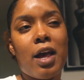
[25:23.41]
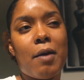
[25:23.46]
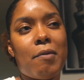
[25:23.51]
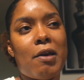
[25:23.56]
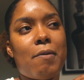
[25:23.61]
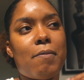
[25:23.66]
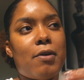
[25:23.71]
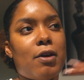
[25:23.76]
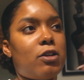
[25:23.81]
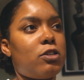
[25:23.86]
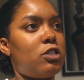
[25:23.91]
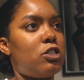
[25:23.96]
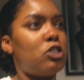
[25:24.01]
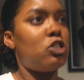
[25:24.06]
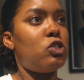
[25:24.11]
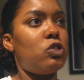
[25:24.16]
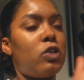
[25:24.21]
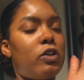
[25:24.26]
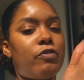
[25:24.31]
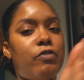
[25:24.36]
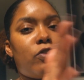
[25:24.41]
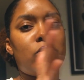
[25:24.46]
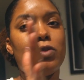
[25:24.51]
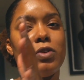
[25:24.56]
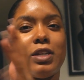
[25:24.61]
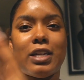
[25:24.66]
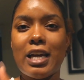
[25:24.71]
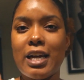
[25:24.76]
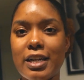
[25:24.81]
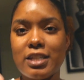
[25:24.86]
Maybe I'll just do a few
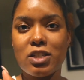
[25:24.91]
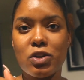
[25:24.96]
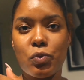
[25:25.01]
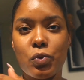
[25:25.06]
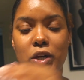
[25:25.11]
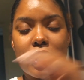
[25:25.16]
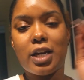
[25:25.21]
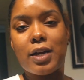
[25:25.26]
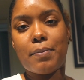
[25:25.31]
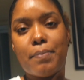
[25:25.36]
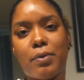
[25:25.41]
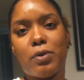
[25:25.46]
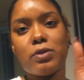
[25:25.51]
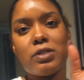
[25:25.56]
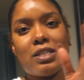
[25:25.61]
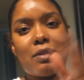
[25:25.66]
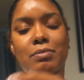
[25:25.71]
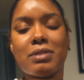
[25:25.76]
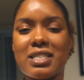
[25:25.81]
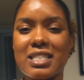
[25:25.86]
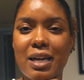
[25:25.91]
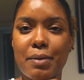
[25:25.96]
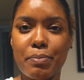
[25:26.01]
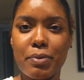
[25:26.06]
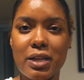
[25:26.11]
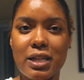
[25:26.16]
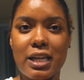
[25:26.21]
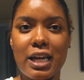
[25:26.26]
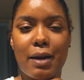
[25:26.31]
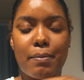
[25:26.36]
days a week and post them
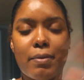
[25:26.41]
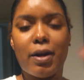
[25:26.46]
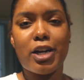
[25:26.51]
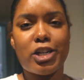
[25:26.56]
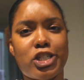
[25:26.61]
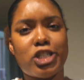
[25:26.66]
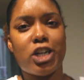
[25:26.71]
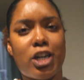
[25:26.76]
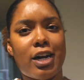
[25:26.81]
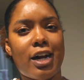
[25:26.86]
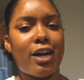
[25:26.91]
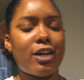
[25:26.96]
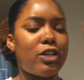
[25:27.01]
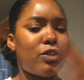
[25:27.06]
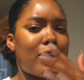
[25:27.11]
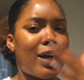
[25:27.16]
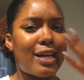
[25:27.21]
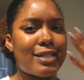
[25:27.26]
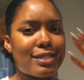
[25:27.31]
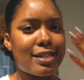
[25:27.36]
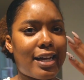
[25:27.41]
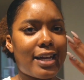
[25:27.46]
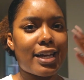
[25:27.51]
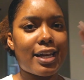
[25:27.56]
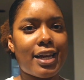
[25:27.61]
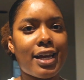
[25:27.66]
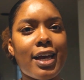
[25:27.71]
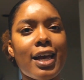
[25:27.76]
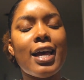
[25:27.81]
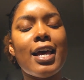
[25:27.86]
separately. I'm not sure. How do you guys like
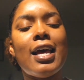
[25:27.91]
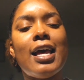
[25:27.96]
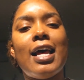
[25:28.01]
it?